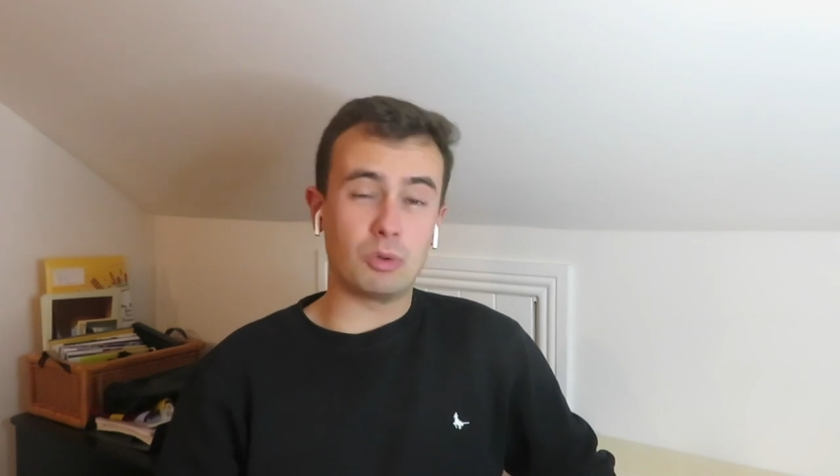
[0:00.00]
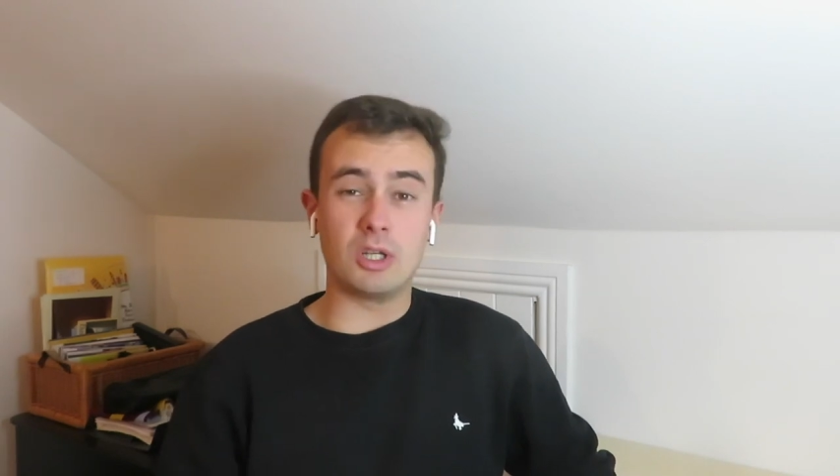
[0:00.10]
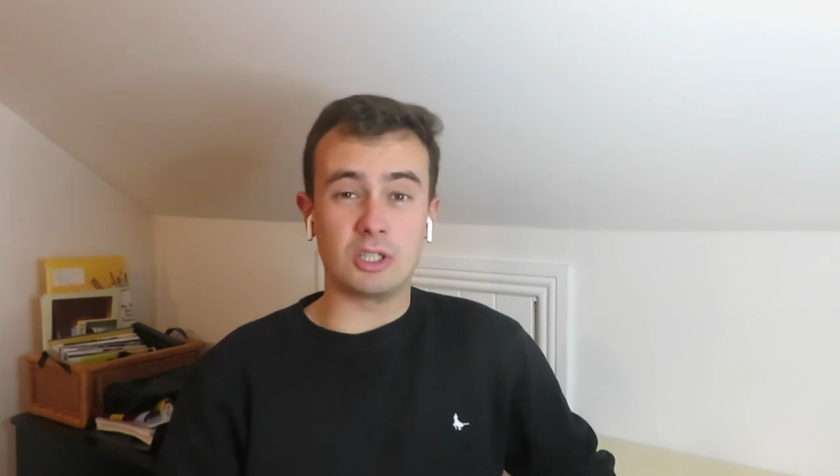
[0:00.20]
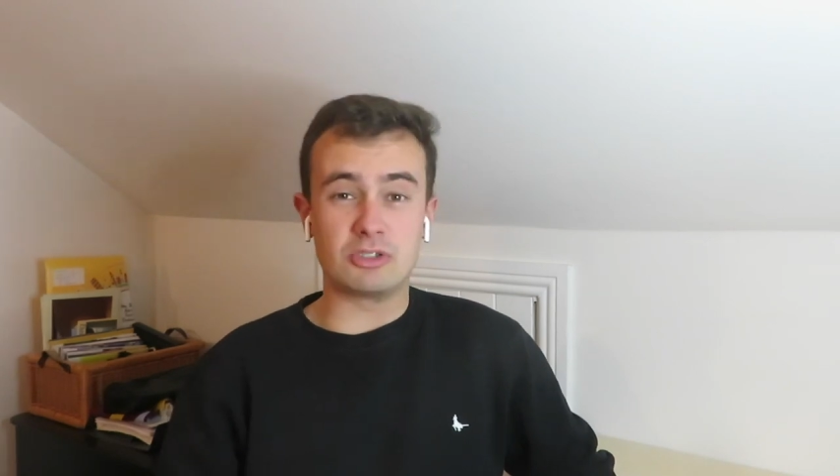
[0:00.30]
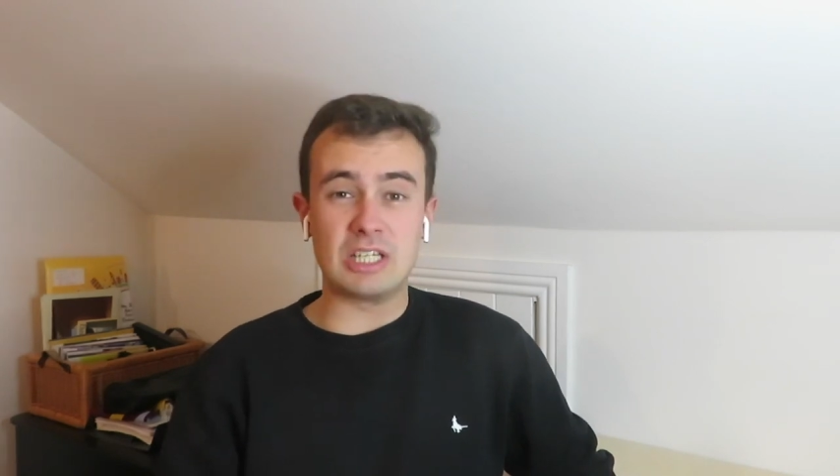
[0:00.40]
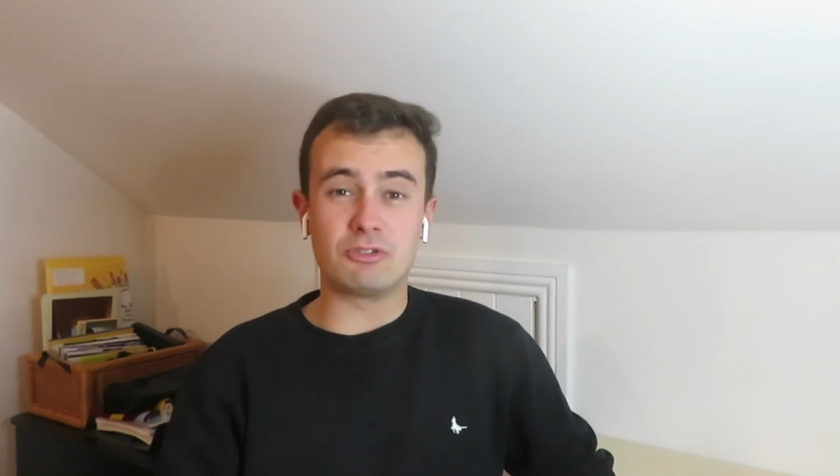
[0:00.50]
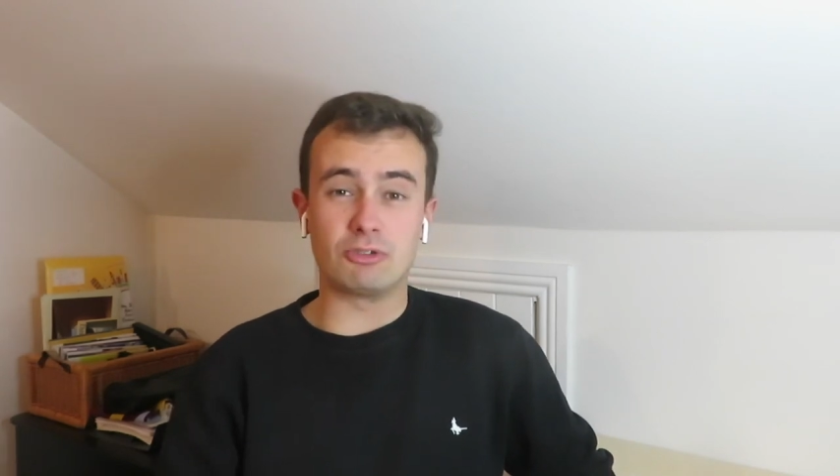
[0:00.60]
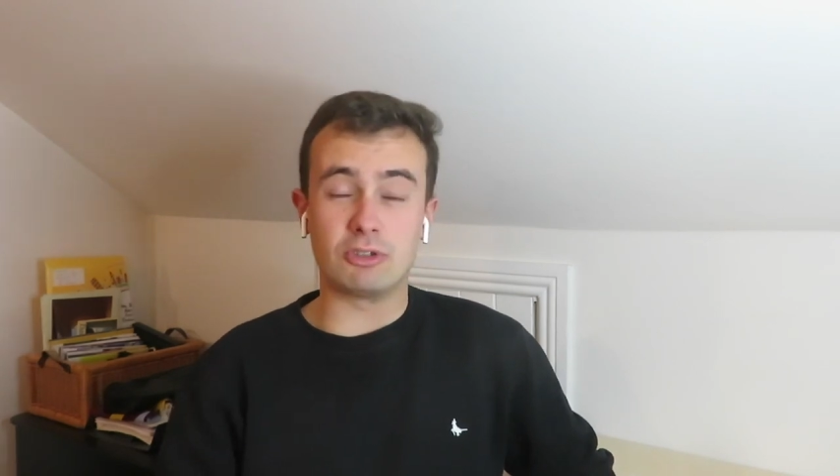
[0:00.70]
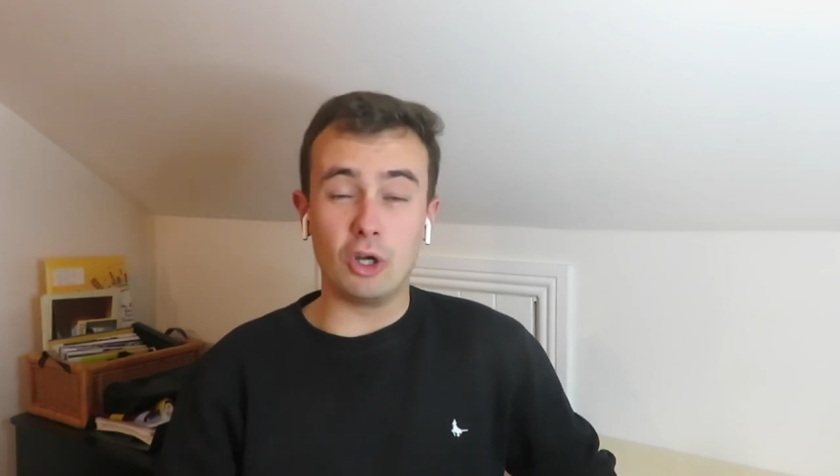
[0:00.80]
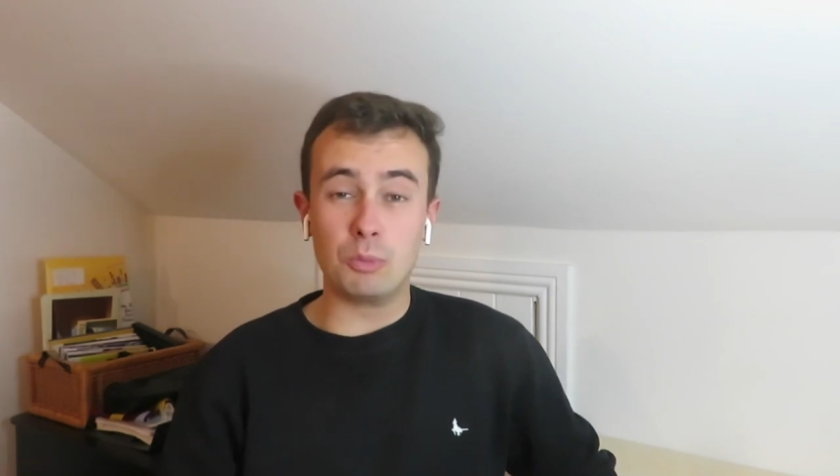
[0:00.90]
quite like
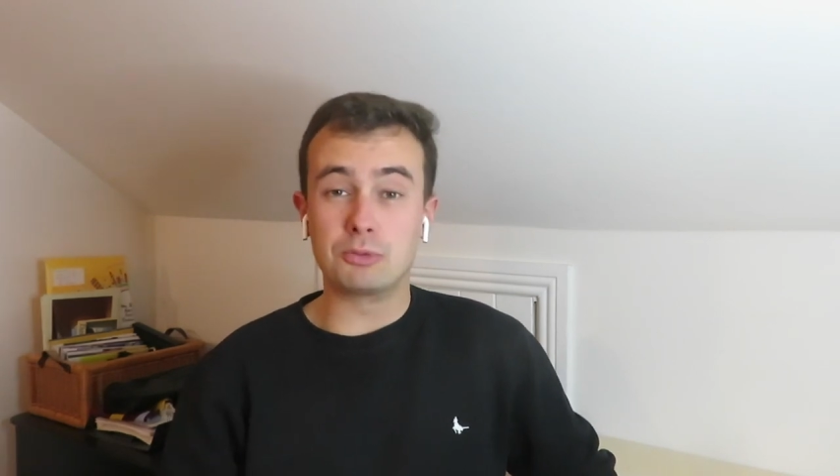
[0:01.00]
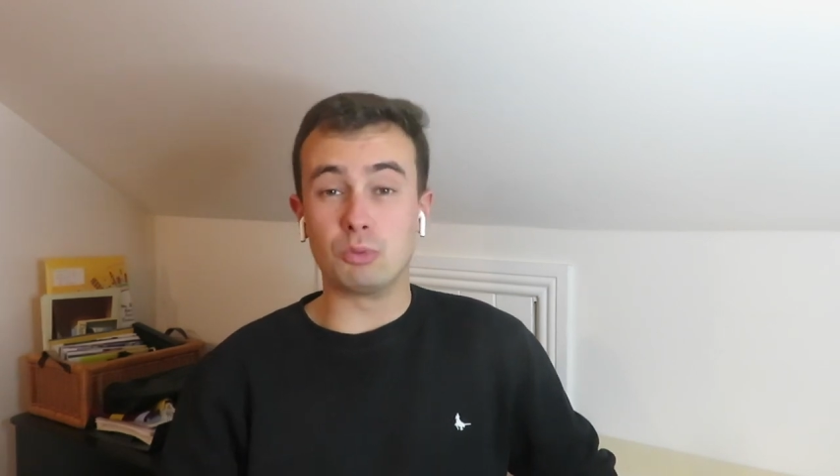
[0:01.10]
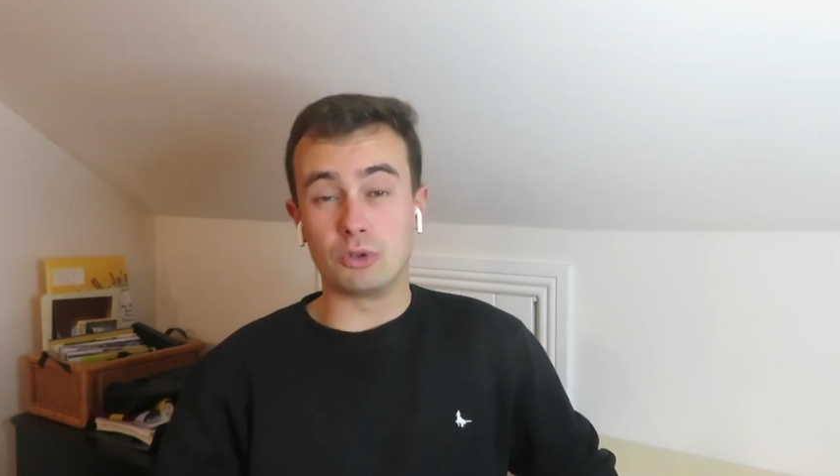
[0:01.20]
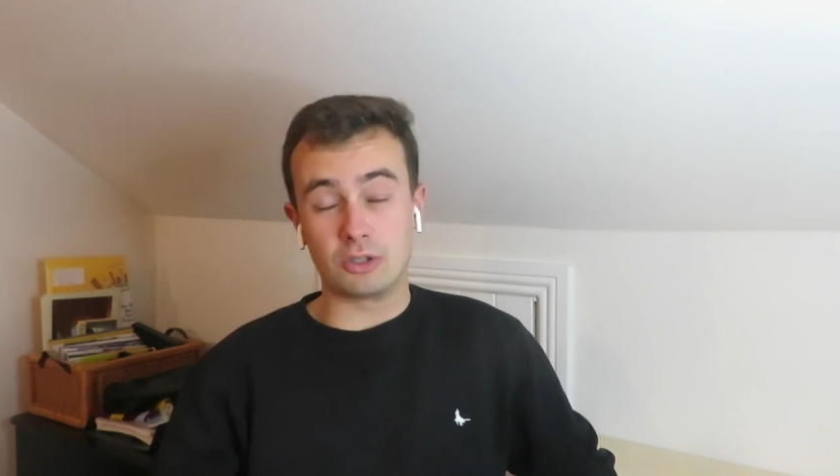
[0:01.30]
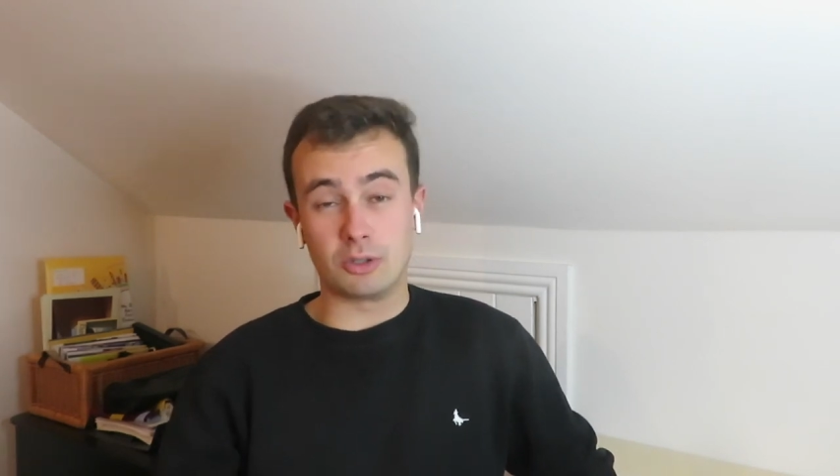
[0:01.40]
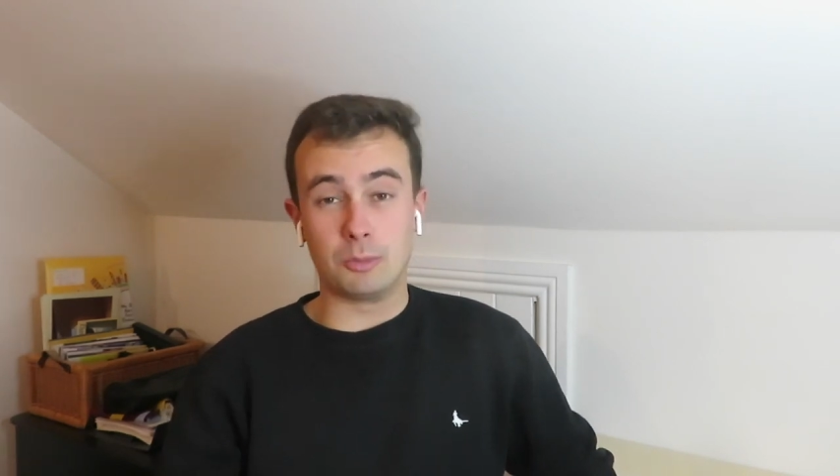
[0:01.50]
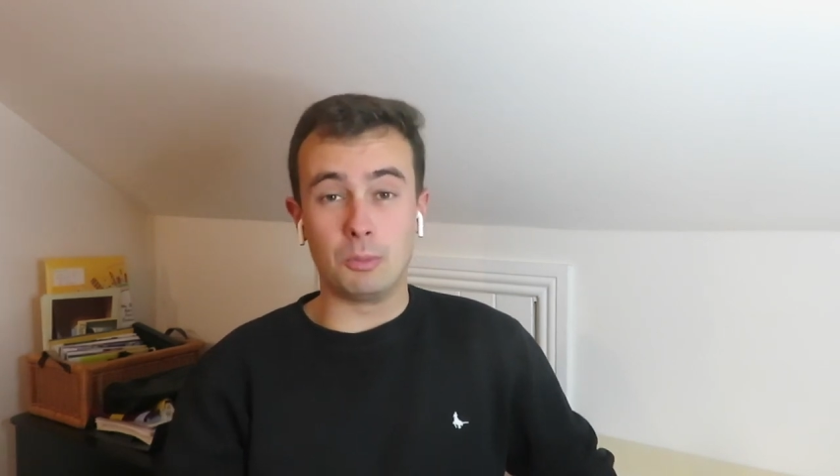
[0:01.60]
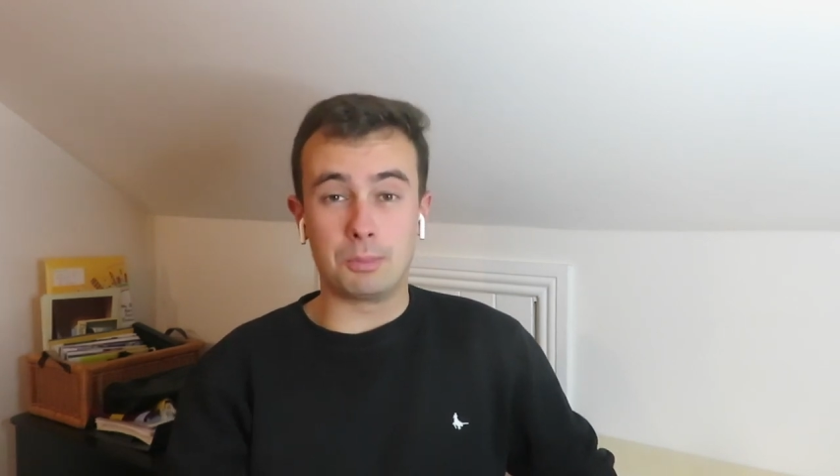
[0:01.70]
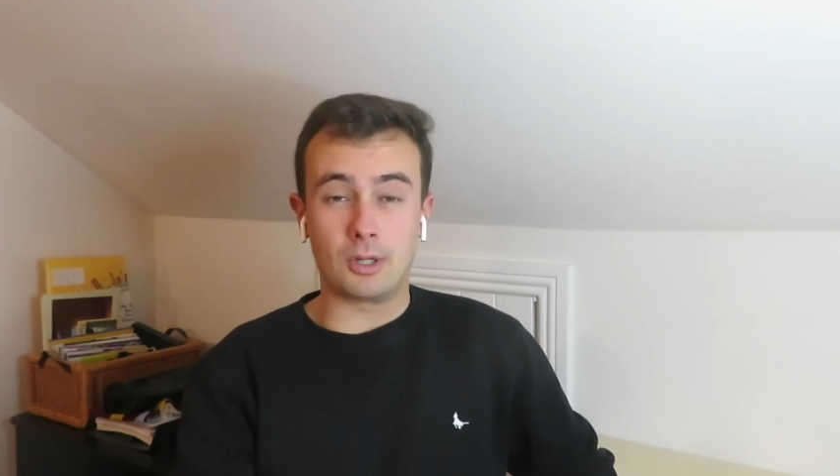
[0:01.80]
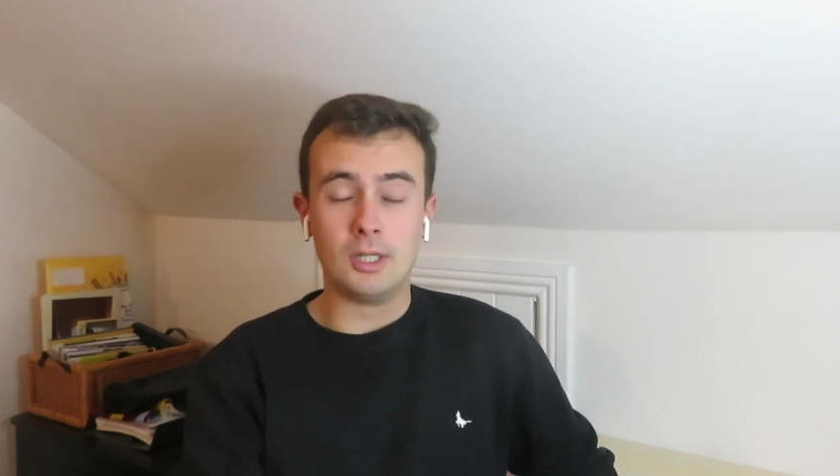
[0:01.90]
Gentle Slopes, won at the
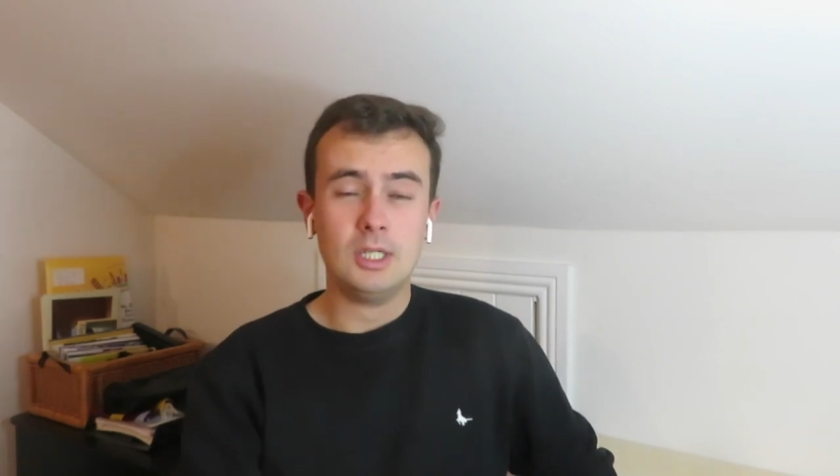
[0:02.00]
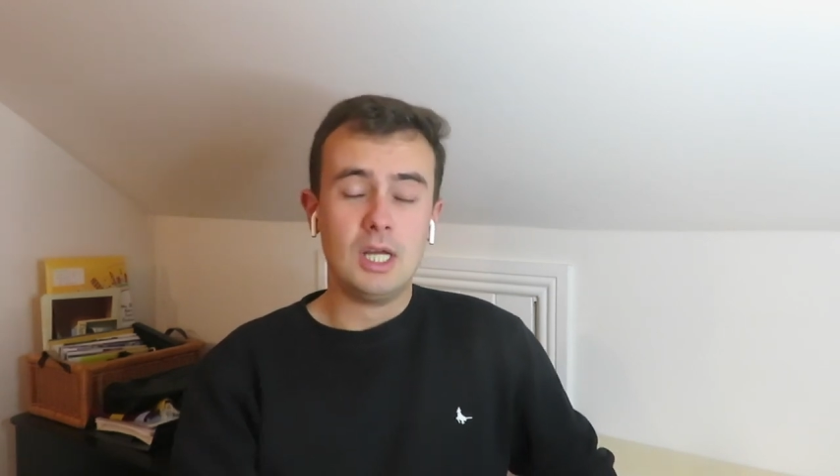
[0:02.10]
bumper,